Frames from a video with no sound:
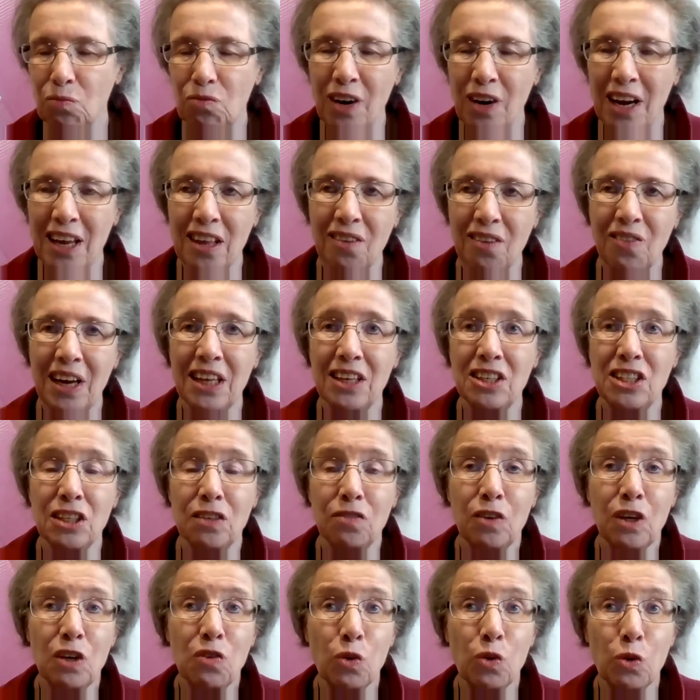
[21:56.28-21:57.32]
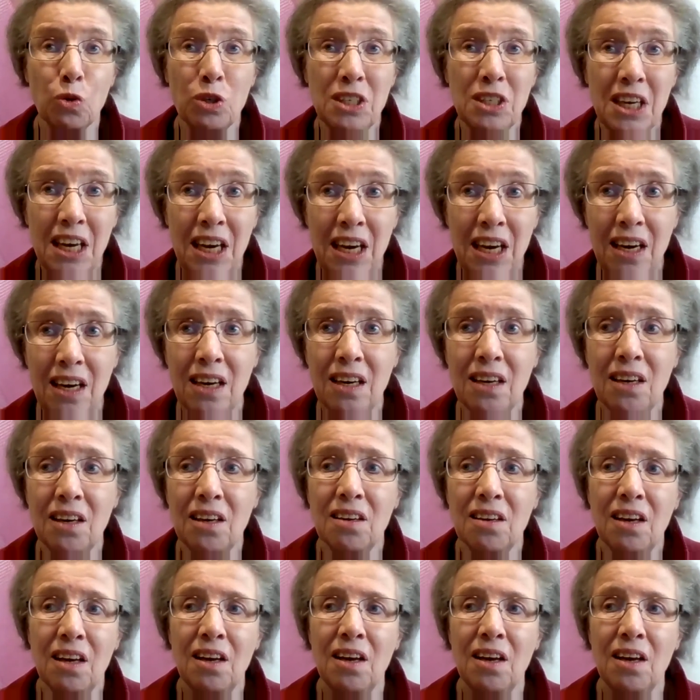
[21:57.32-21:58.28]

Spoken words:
relatively routine